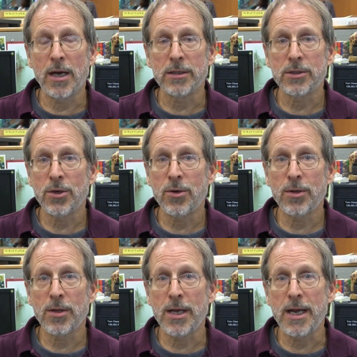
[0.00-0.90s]

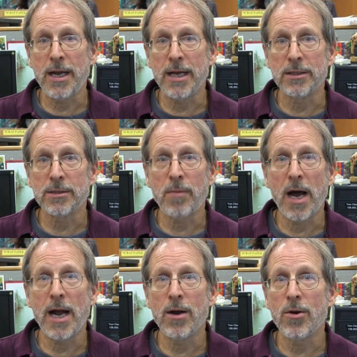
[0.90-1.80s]
certainly
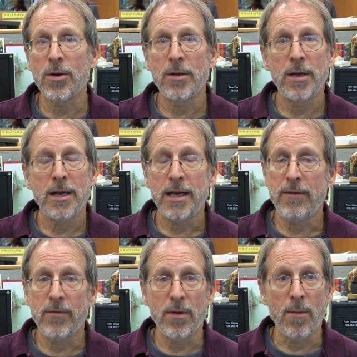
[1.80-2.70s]
inspired
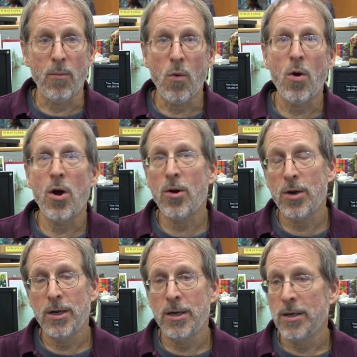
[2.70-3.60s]
even a more
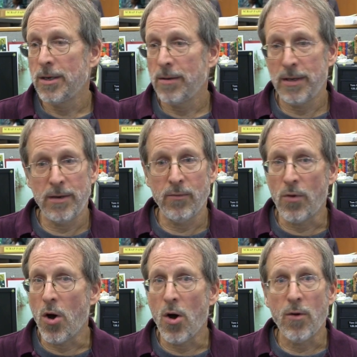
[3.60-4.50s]

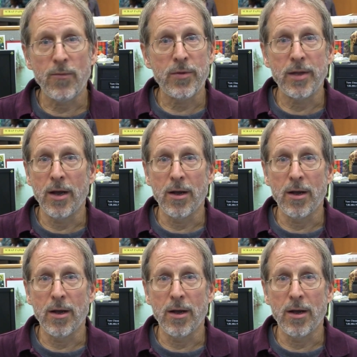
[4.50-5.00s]
involved,